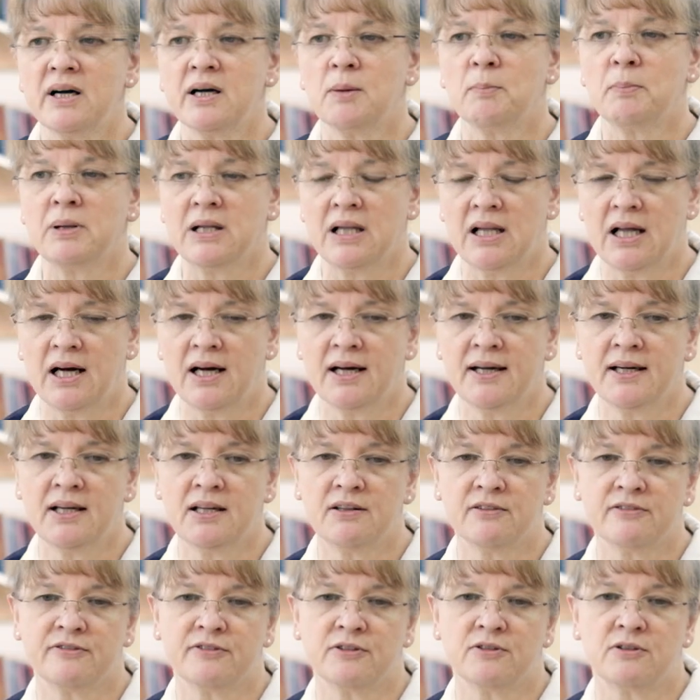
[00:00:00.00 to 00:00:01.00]
By
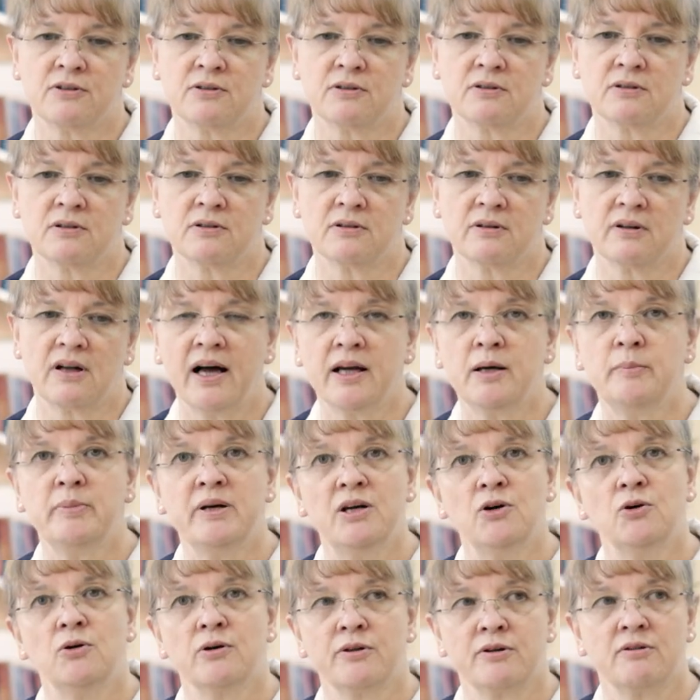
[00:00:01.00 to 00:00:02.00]
applying for
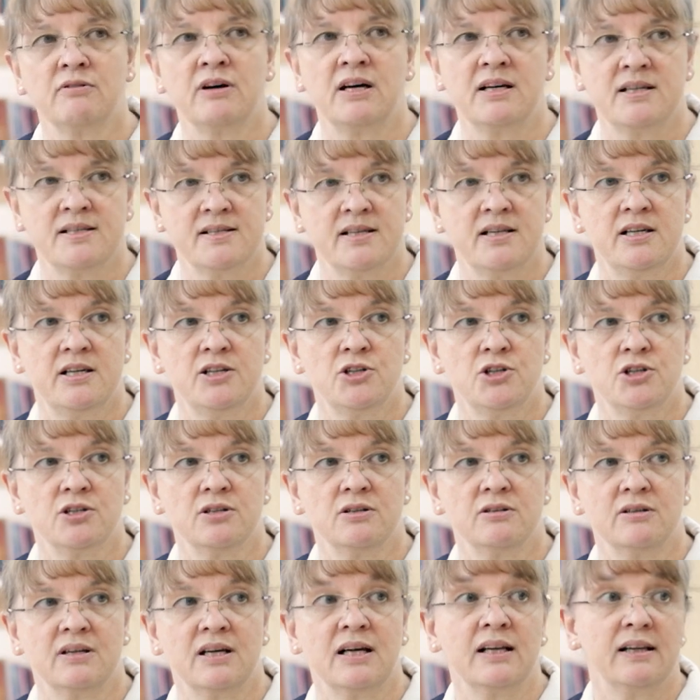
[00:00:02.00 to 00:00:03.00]
IB
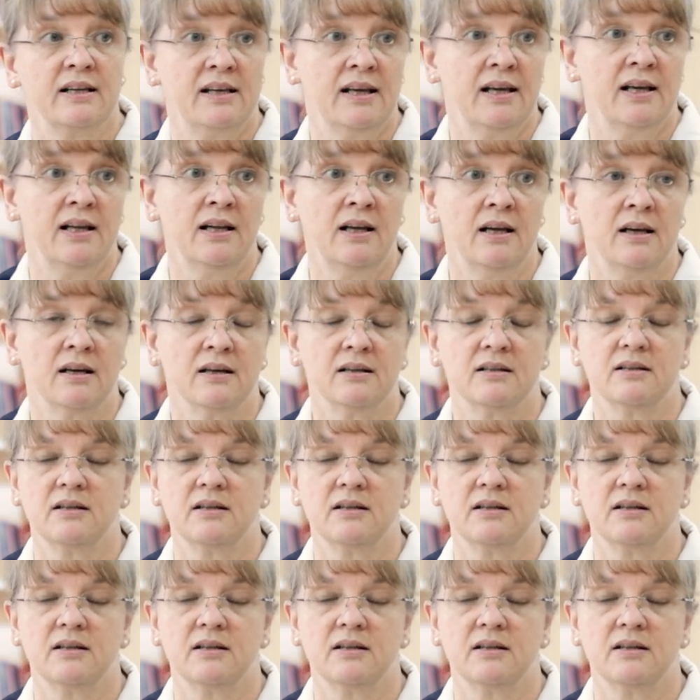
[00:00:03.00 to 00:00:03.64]
authorization and gaining